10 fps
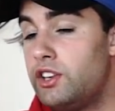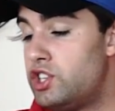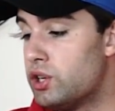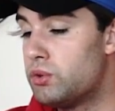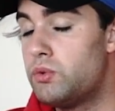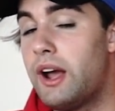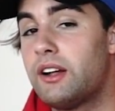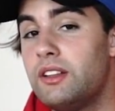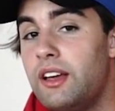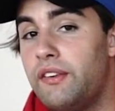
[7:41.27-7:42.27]

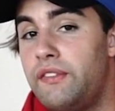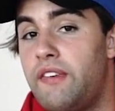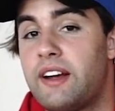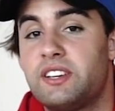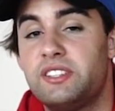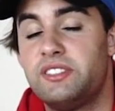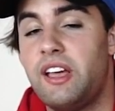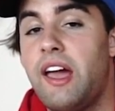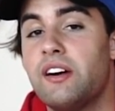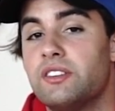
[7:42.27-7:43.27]
directly affect
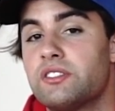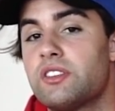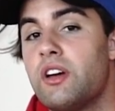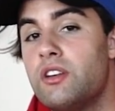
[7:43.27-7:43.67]
sales?